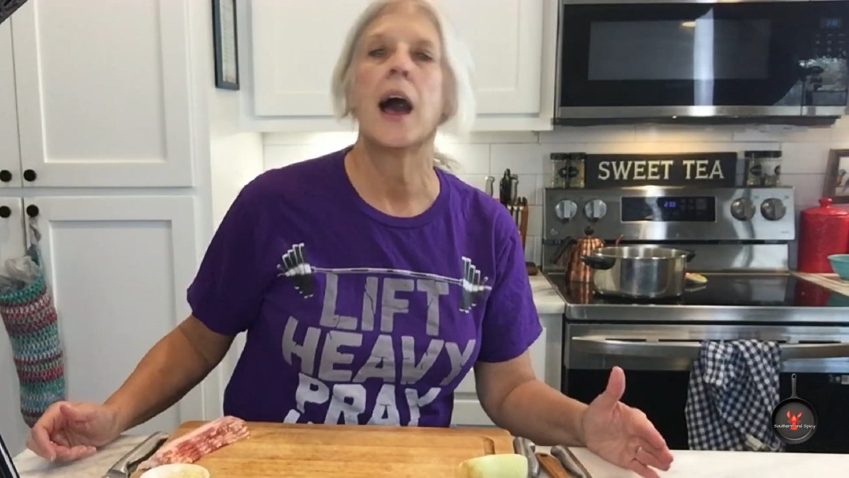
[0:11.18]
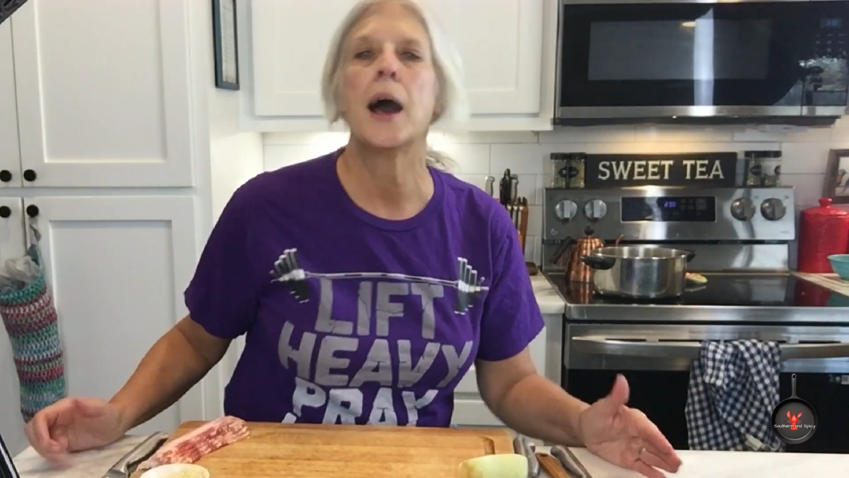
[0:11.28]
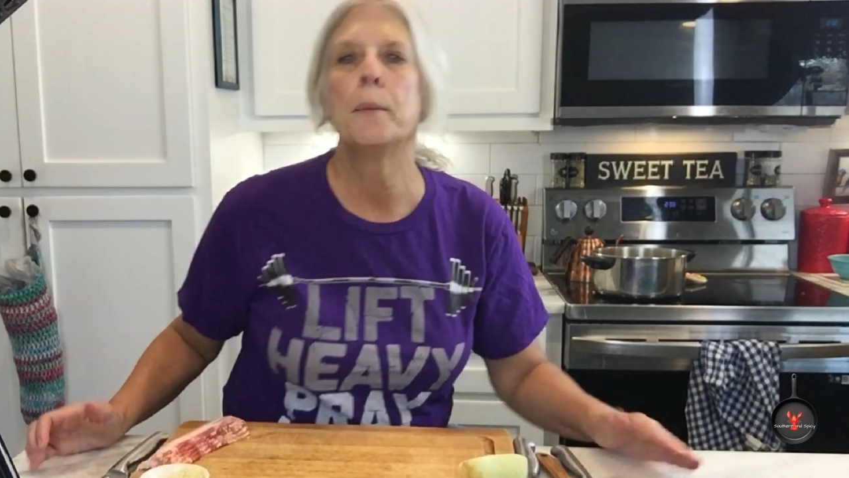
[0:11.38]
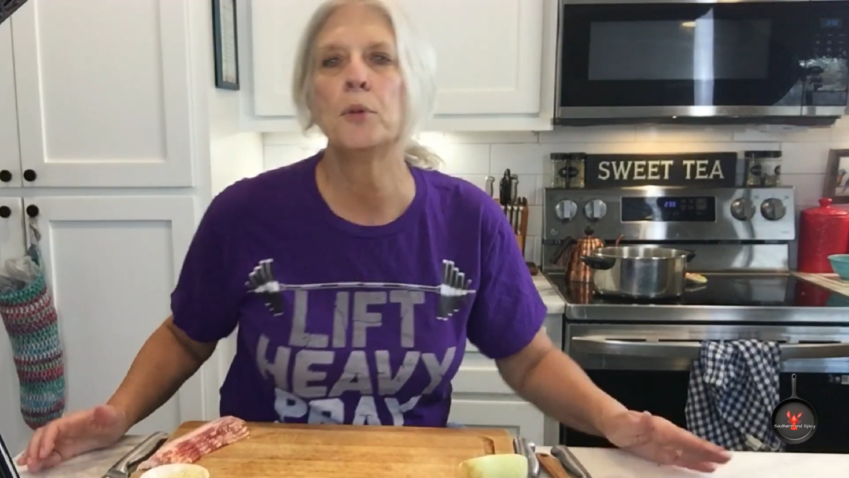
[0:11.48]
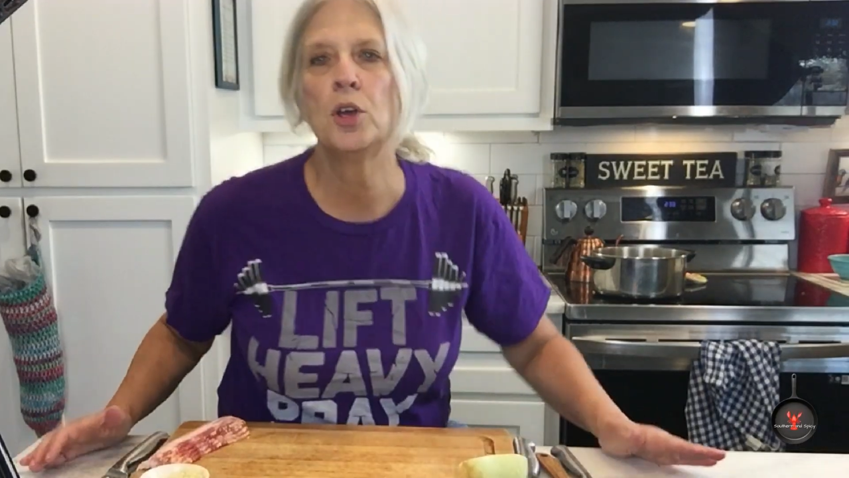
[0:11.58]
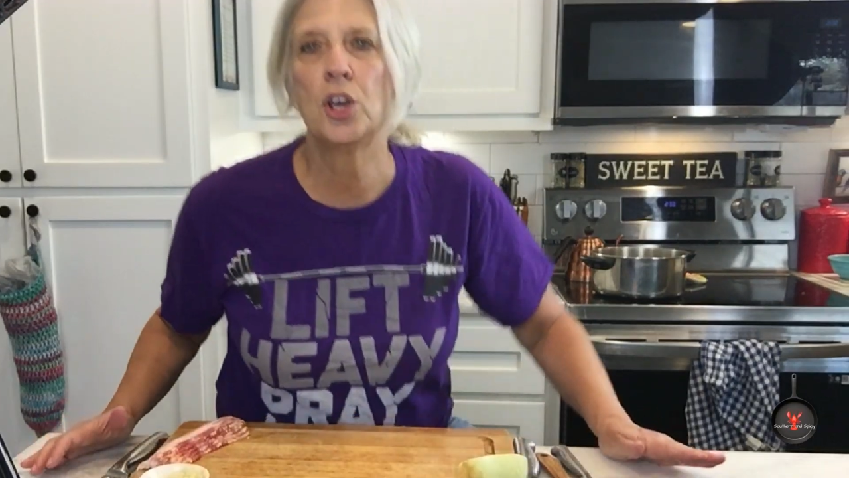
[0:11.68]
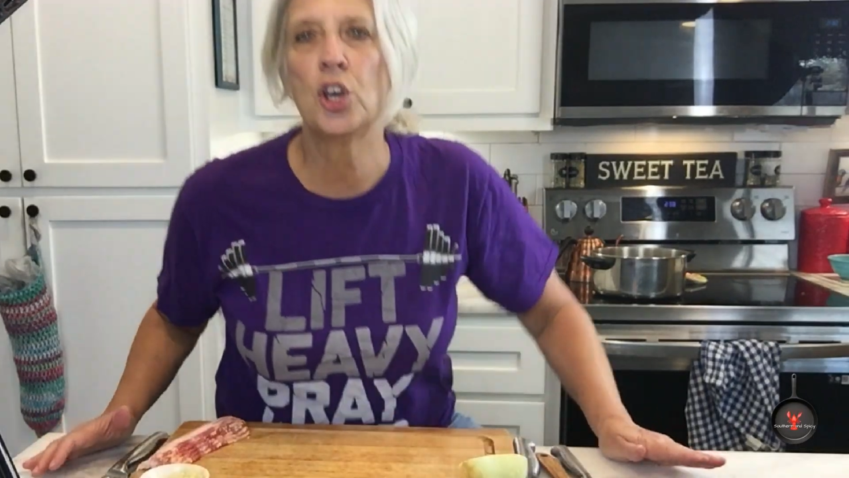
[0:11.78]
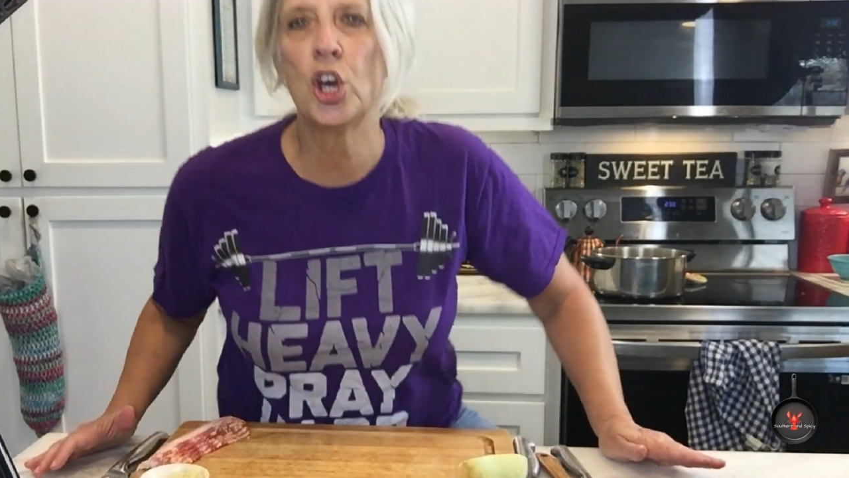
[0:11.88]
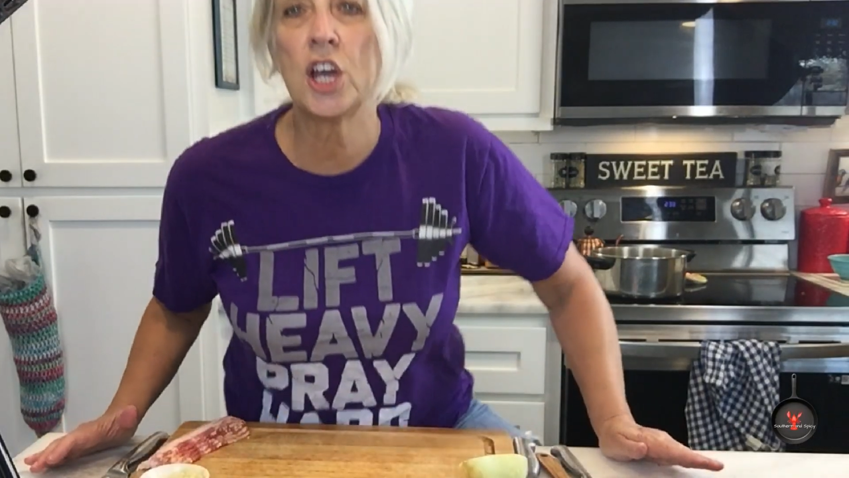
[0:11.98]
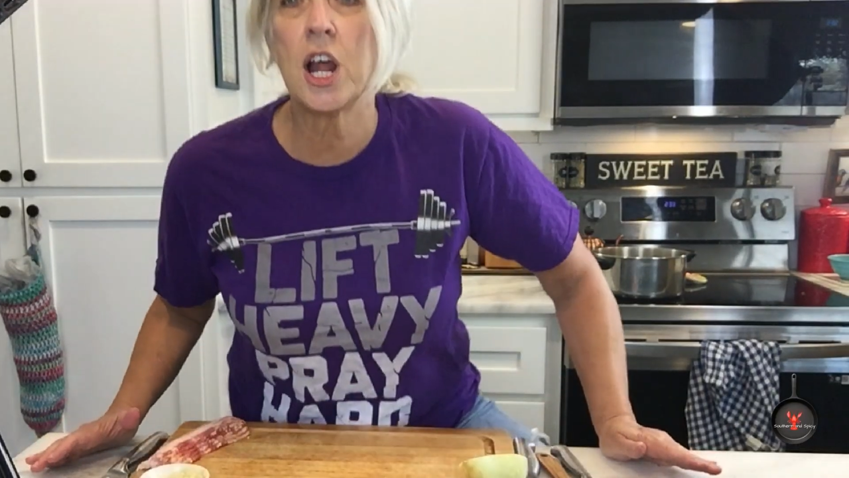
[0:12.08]
I'm
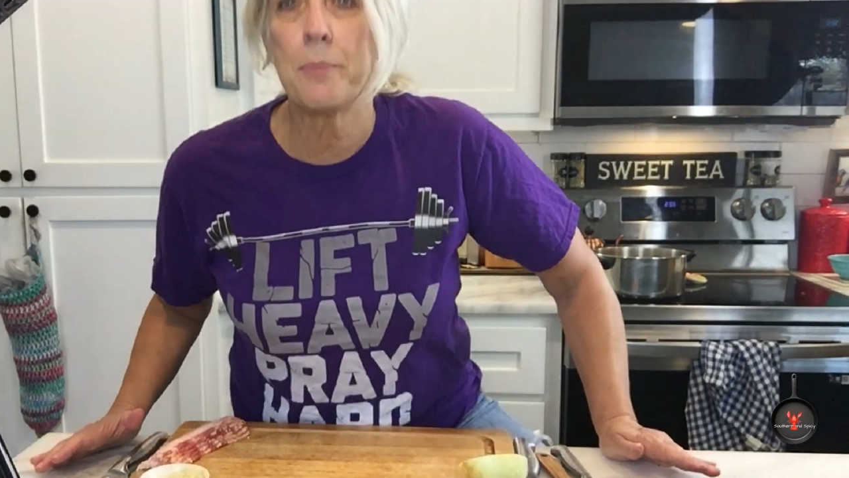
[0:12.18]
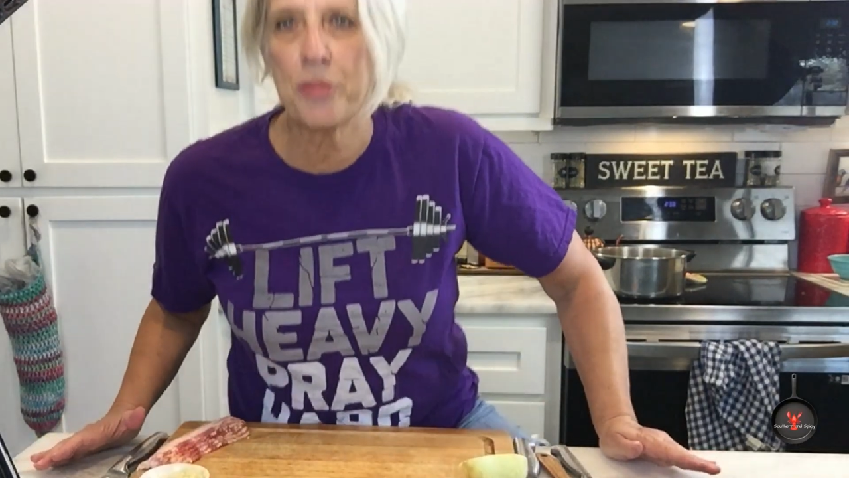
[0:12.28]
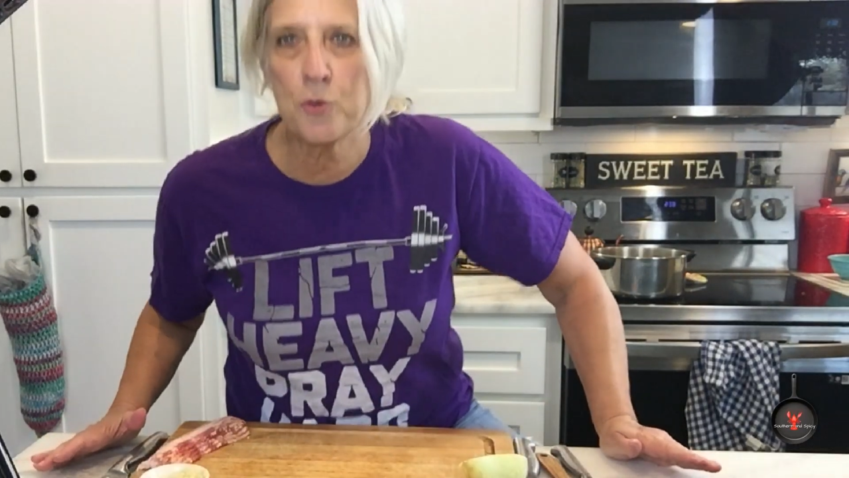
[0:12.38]
cooking up